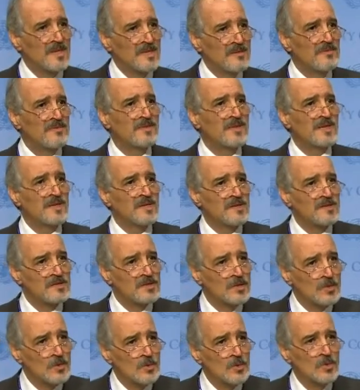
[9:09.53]
if there is
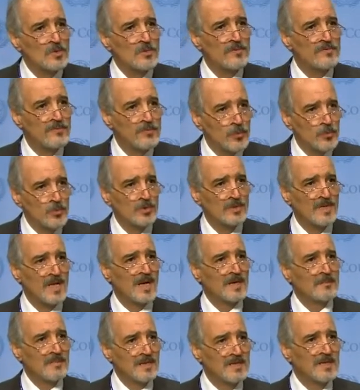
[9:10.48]
no food
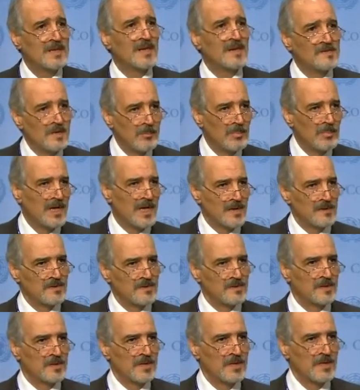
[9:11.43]
and medical
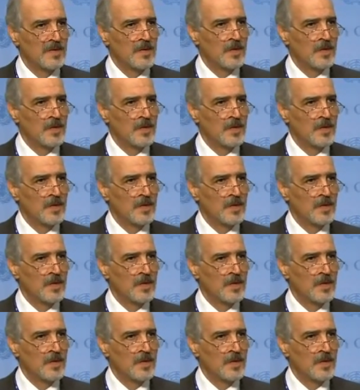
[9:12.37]
supplies.